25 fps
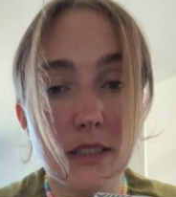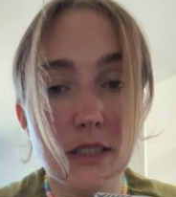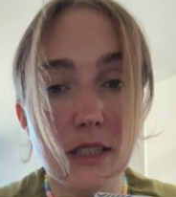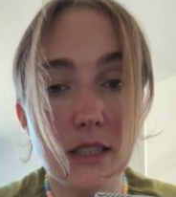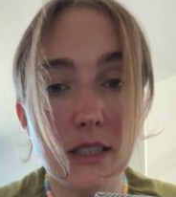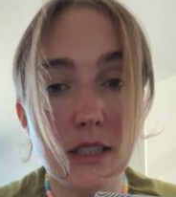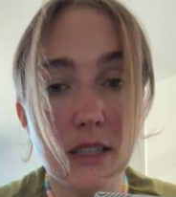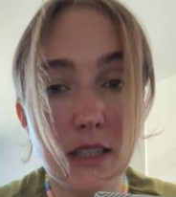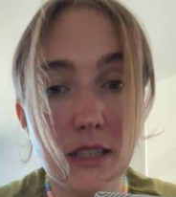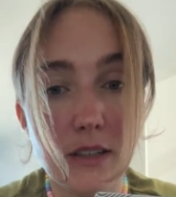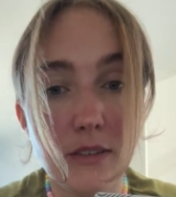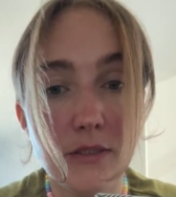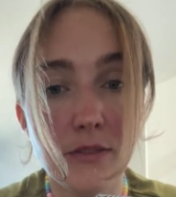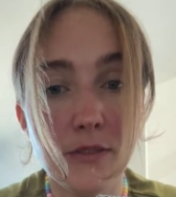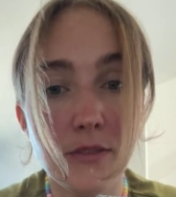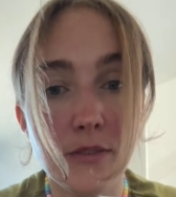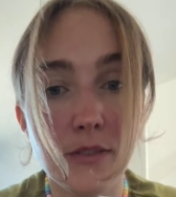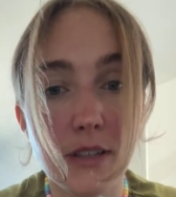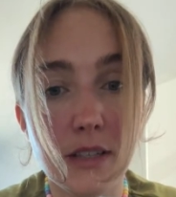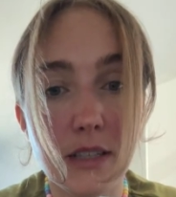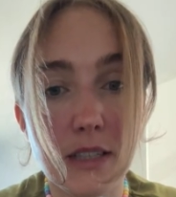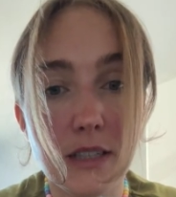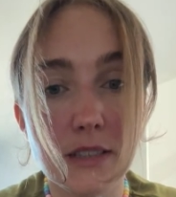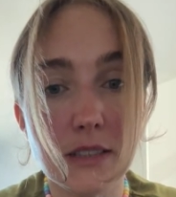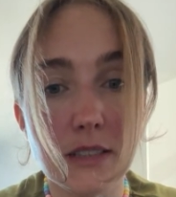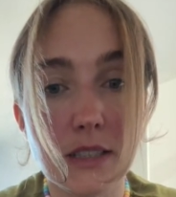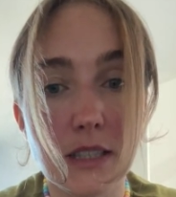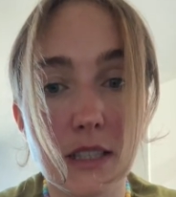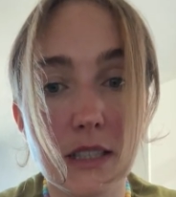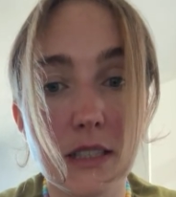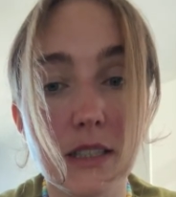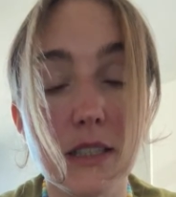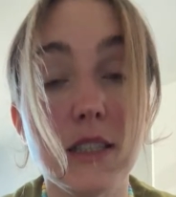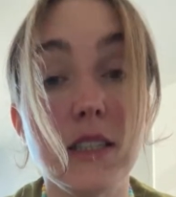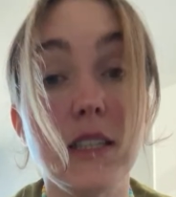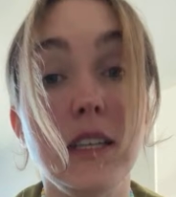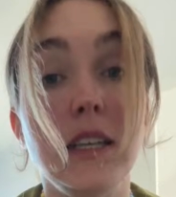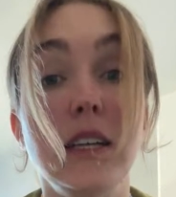live, is it?
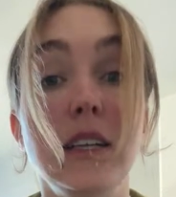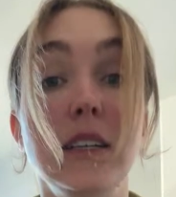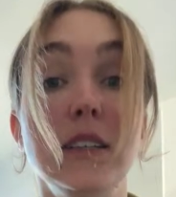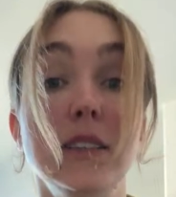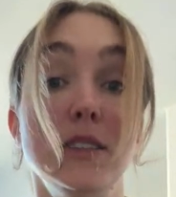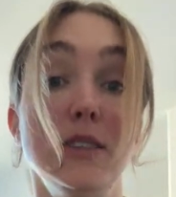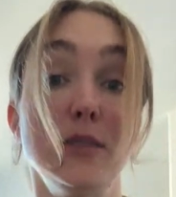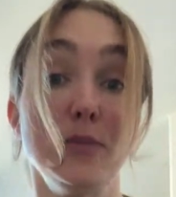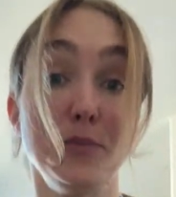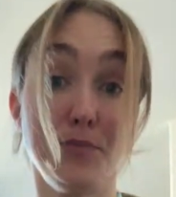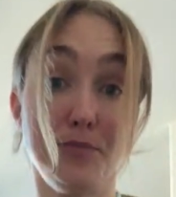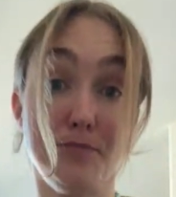Yes.